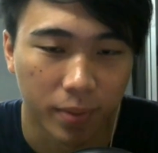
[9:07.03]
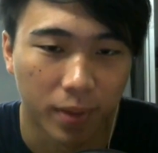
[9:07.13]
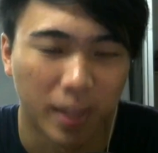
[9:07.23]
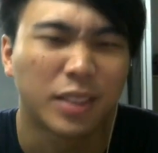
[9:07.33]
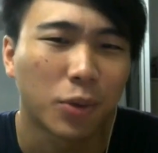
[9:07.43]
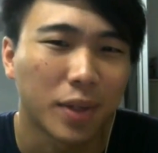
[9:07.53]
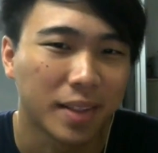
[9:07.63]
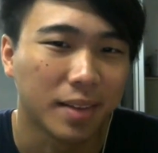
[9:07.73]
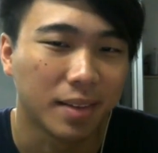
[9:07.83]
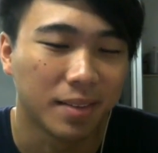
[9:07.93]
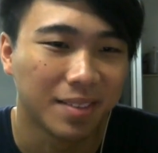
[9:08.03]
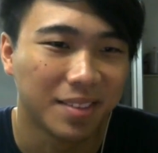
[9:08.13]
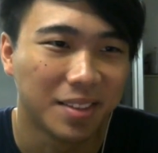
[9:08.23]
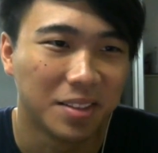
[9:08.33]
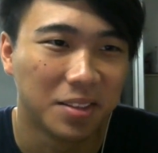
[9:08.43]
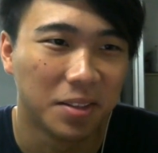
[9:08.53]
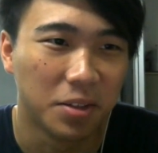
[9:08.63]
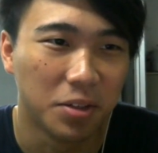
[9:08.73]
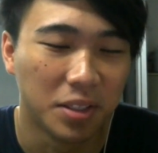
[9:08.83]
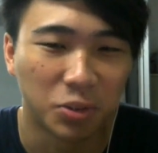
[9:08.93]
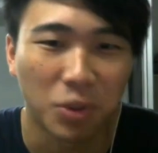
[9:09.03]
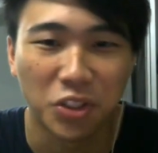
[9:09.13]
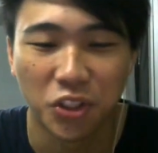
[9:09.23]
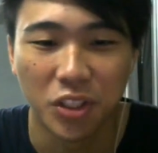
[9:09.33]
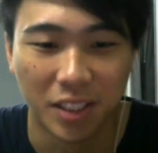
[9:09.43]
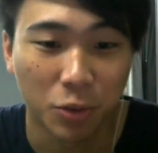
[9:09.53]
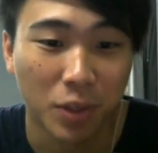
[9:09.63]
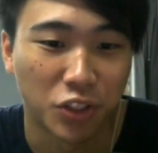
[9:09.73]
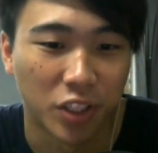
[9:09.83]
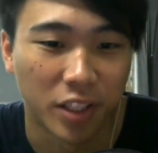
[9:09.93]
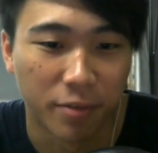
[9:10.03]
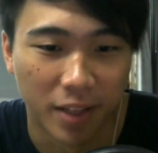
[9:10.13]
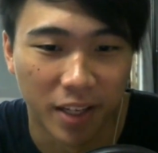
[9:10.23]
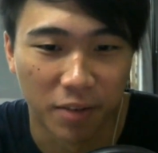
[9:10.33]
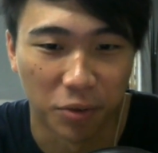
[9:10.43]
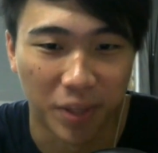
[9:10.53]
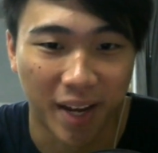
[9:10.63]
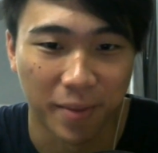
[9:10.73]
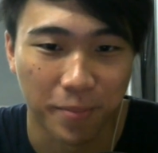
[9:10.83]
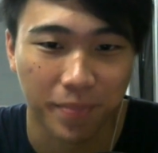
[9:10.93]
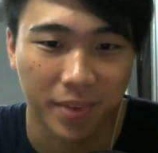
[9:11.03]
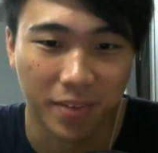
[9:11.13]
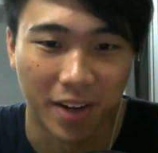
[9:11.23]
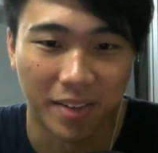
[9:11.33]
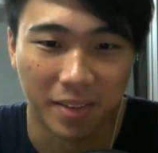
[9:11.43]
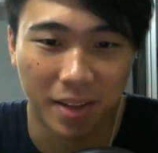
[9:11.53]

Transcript: Right, it's quite a shitty feeling if you die, right,